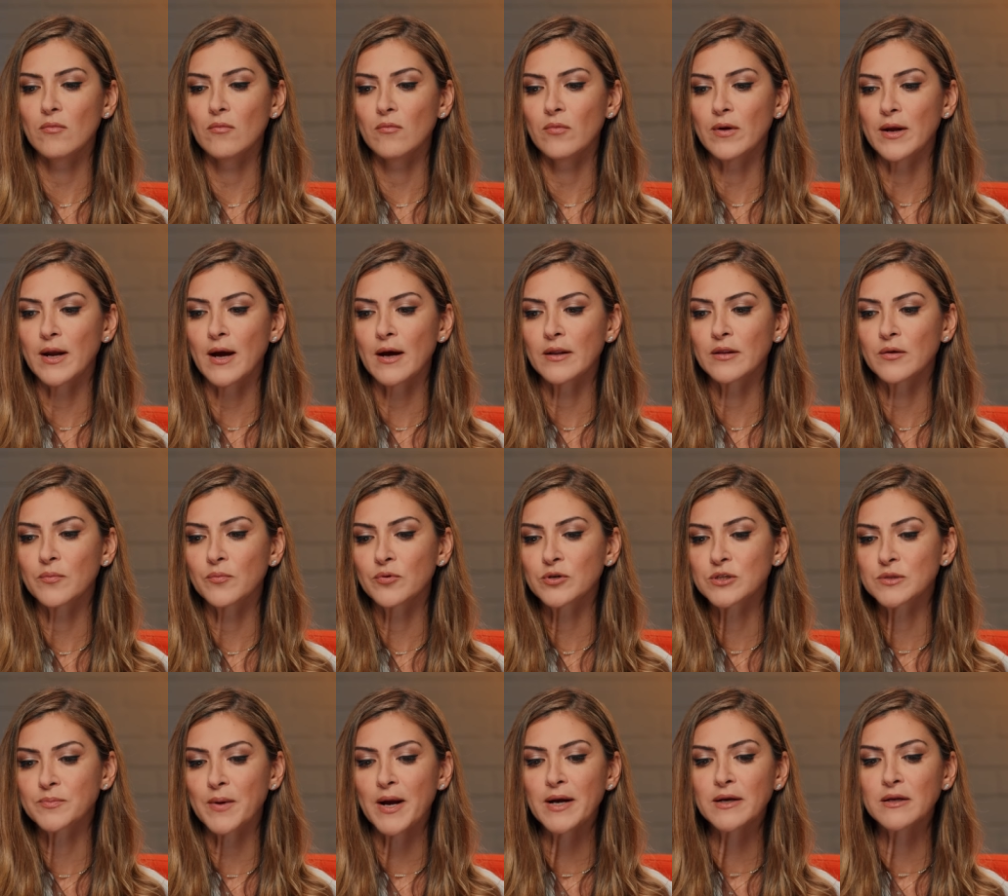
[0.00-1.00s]
we had the
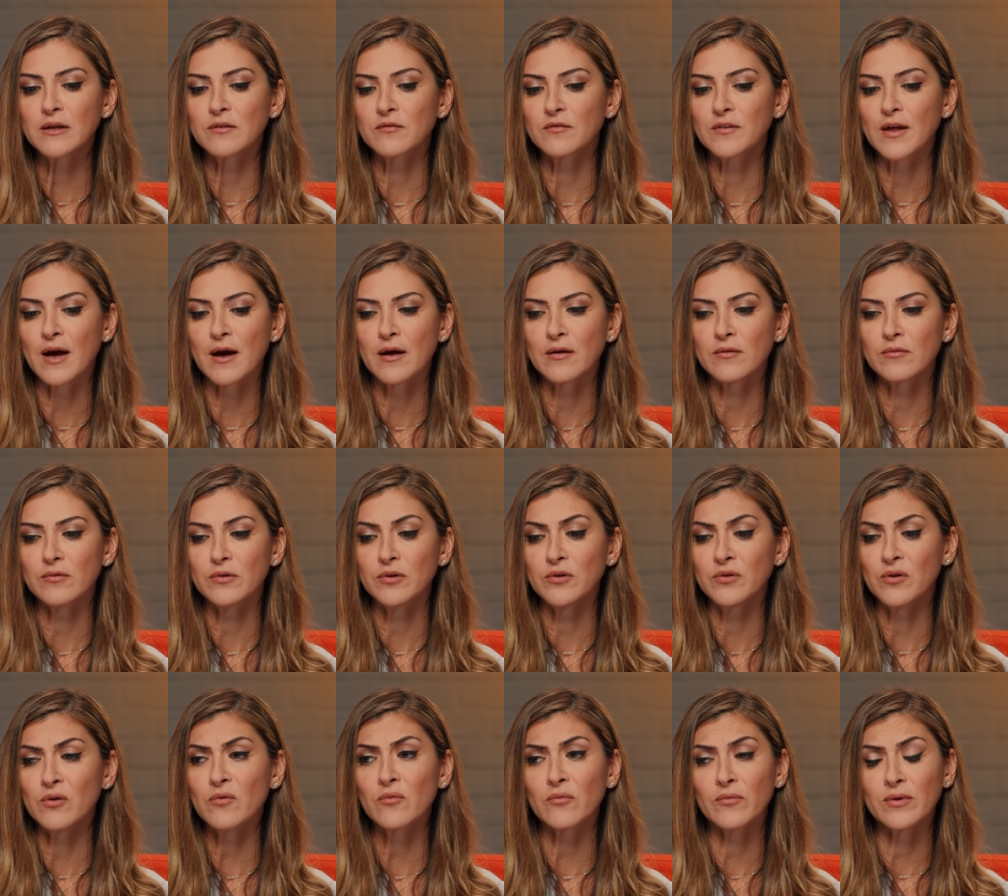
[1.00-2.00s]
perspective that you
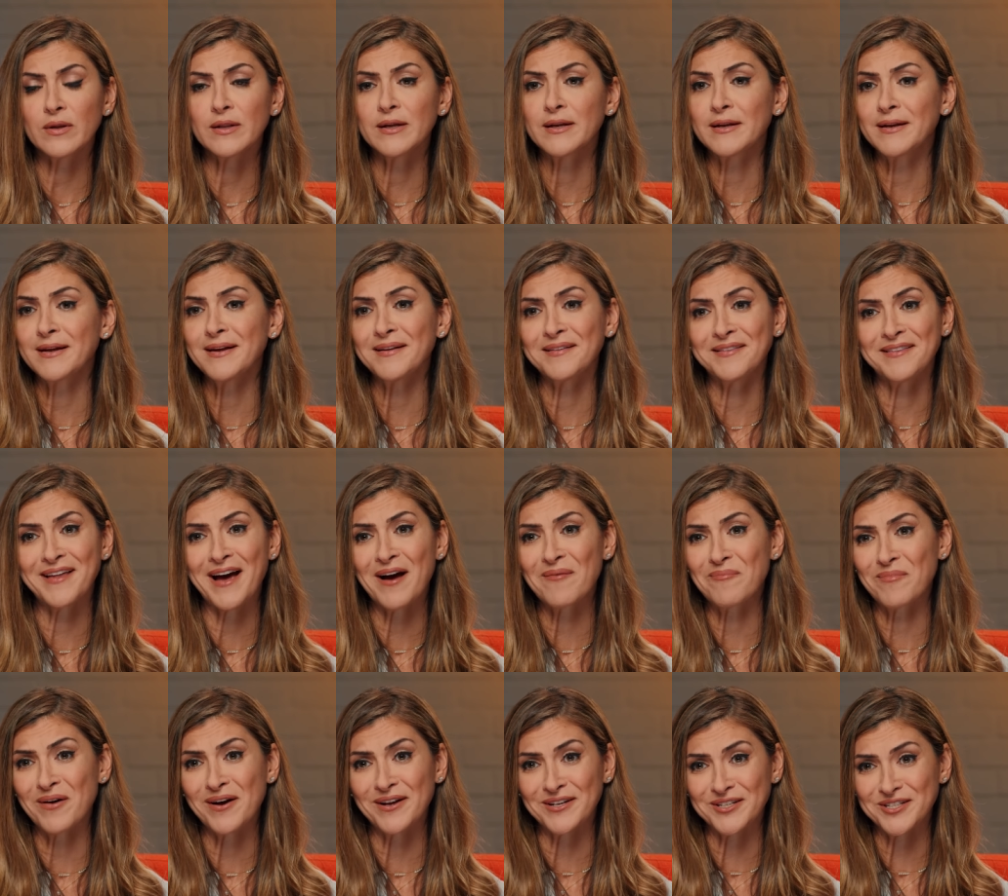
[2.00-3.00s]
don't really need that
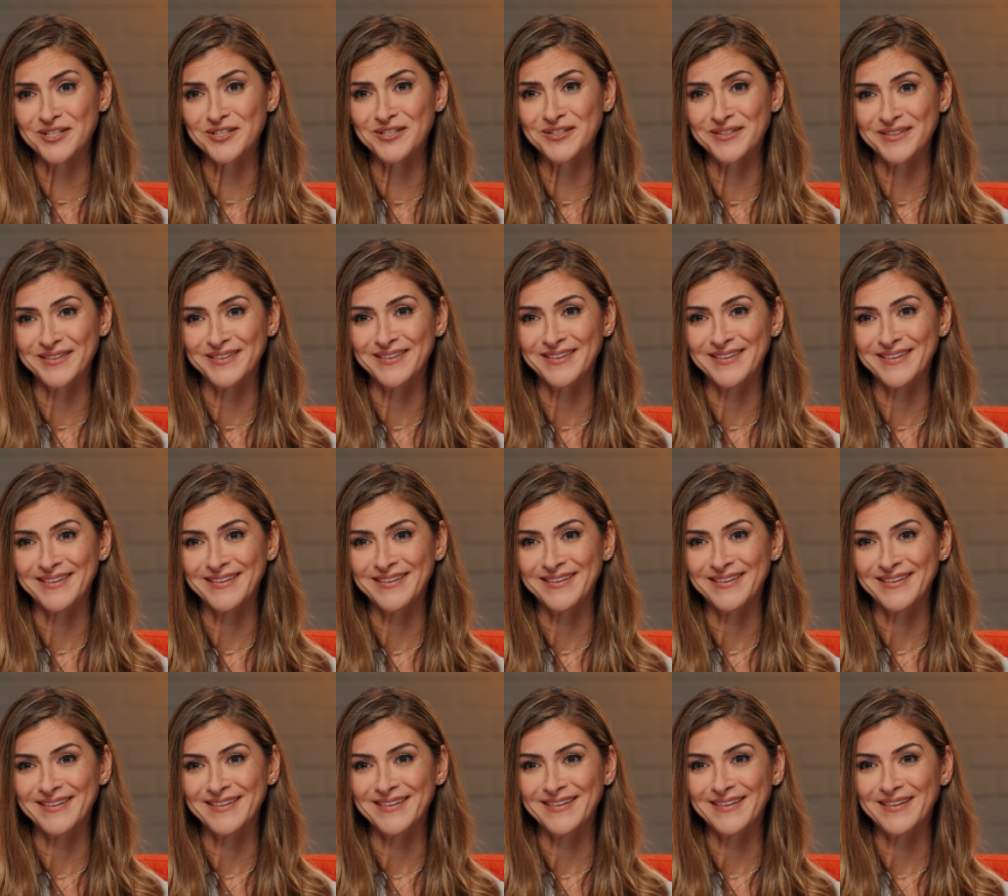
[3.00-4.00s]
much.
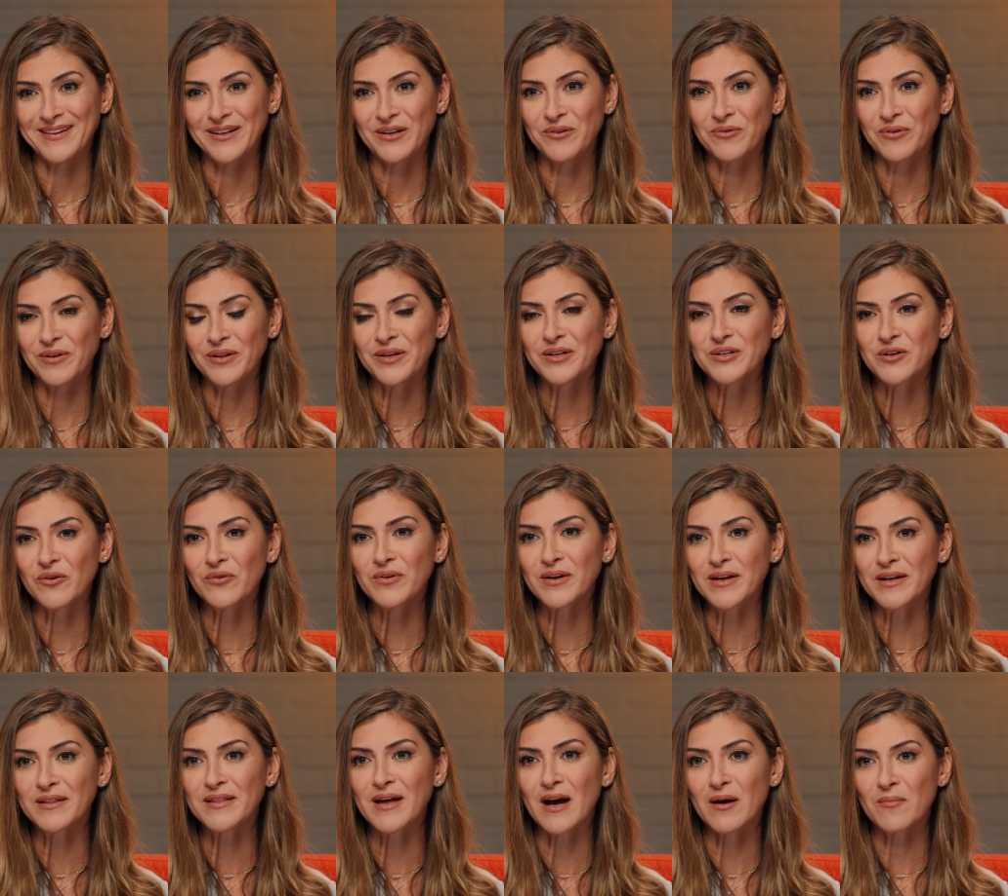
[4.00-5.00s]
You really don't
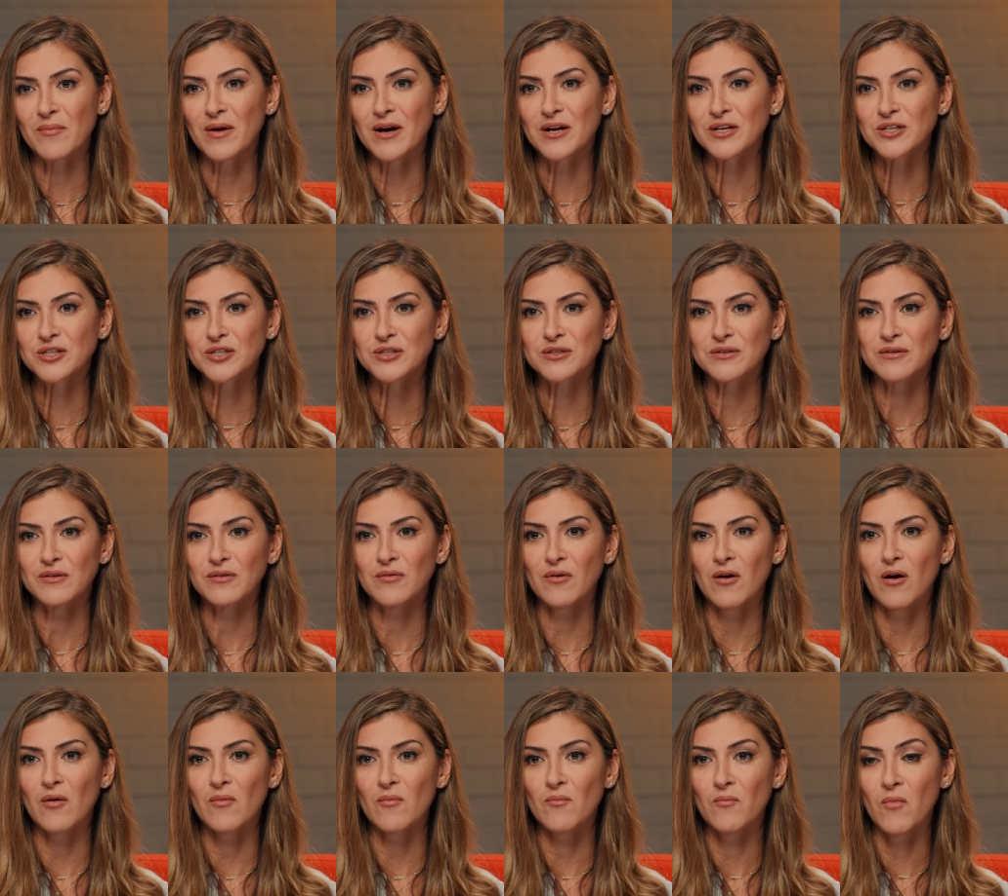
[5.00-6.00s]
need that much.
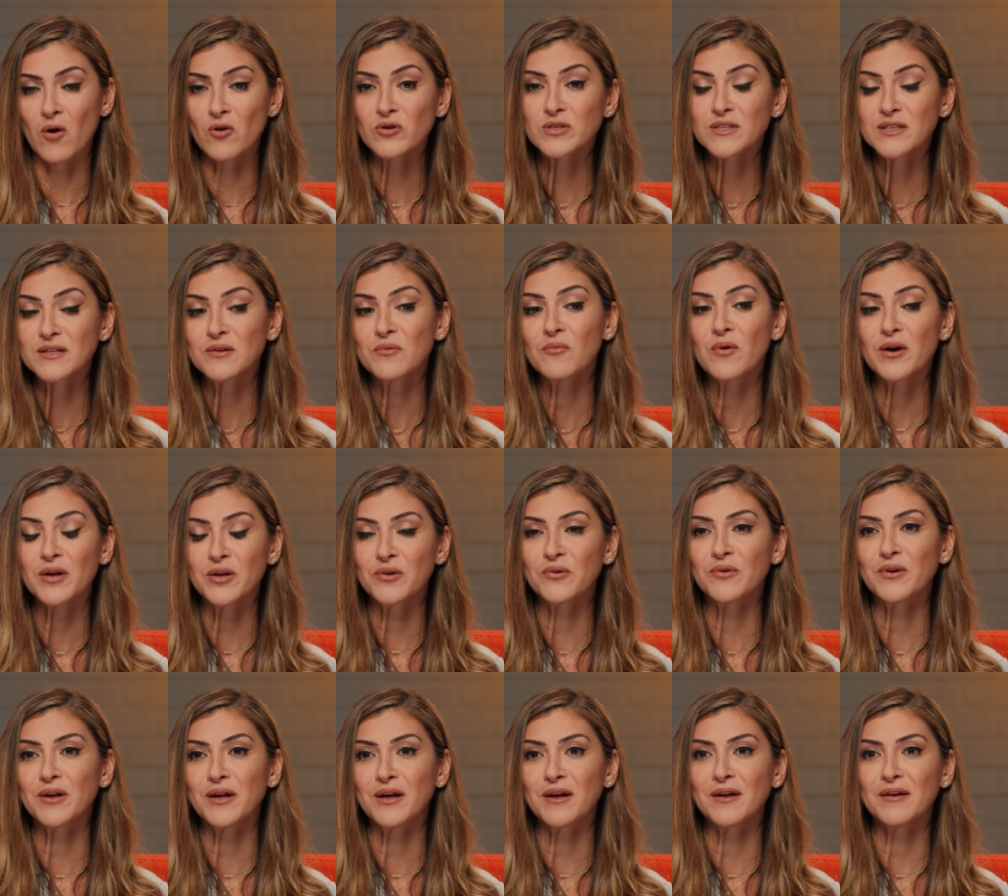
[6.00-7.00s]
Mostly what you
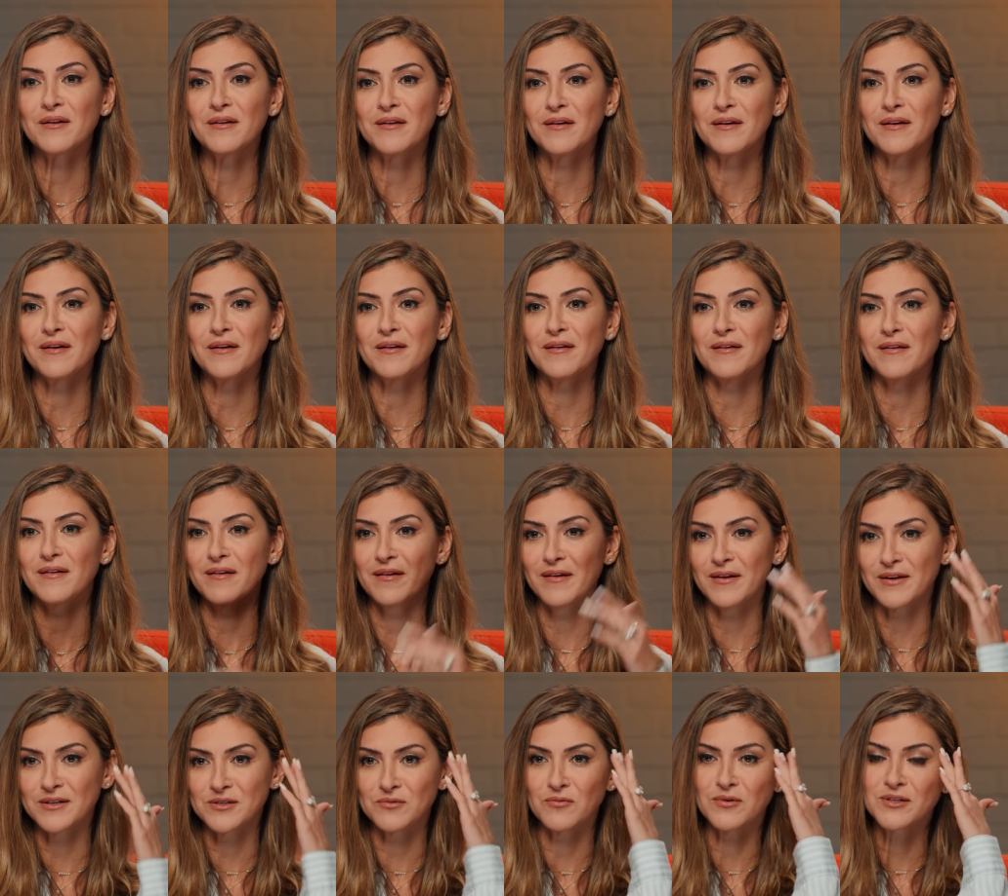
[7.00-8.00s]
need
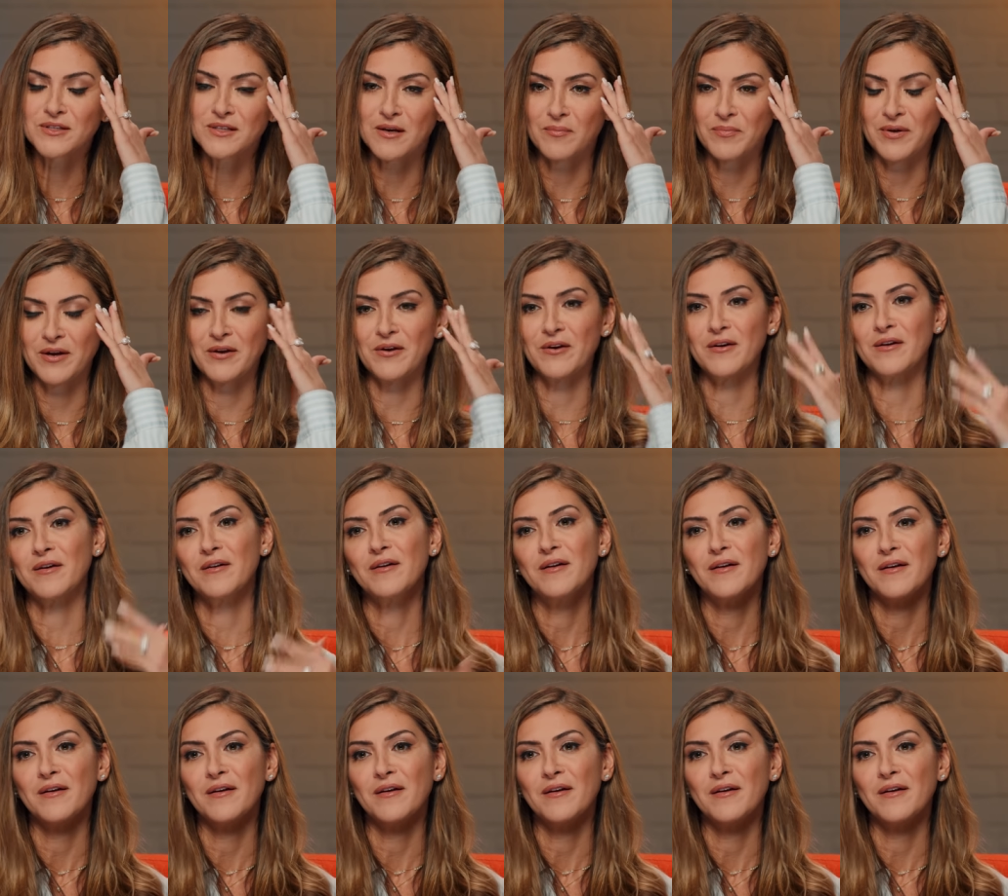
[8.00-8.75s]
is what's up here.